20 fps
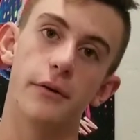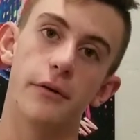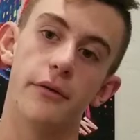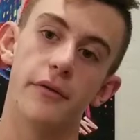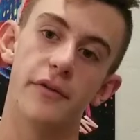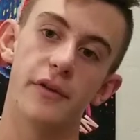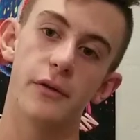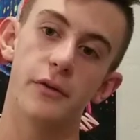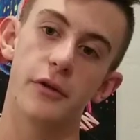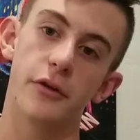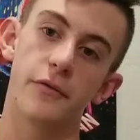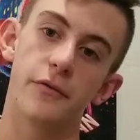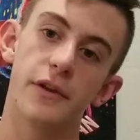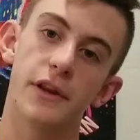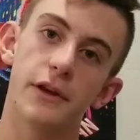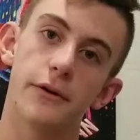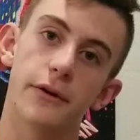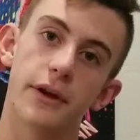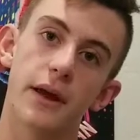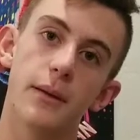to review this
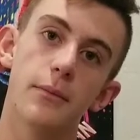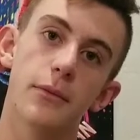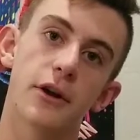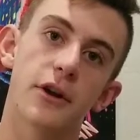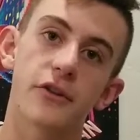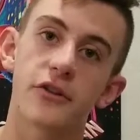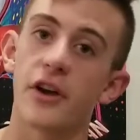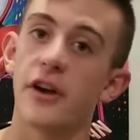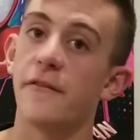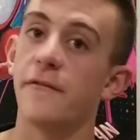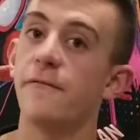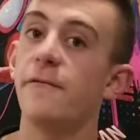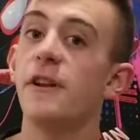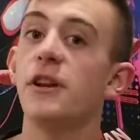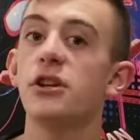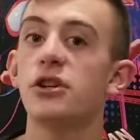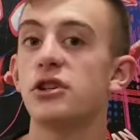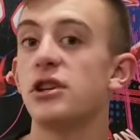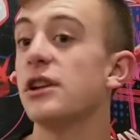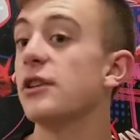video game because I
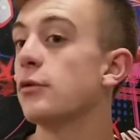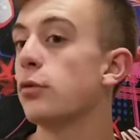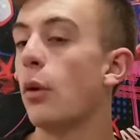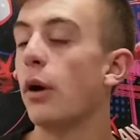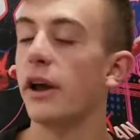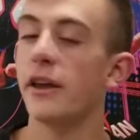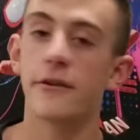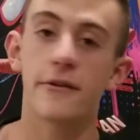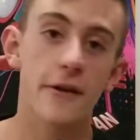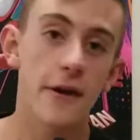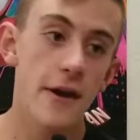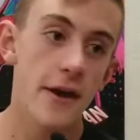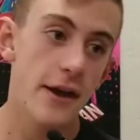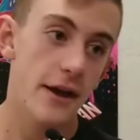finished it twice,